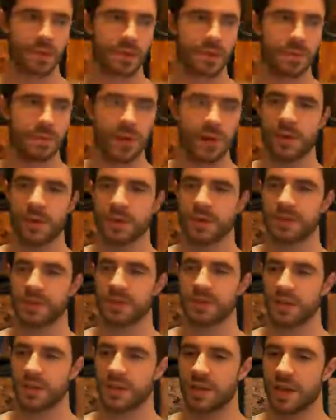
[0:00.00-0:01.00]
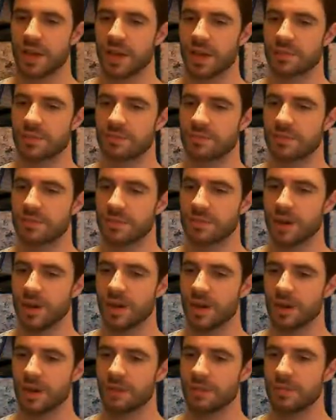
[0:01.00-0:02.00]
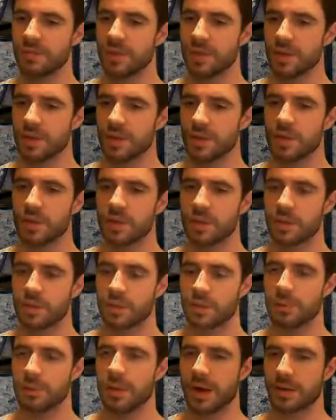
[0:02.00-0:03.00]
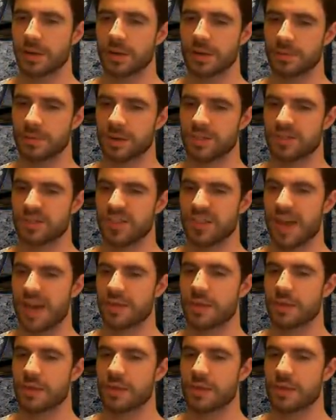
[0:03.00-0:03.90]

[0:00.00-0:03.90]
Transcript: parries and then died. 3 parries plus death.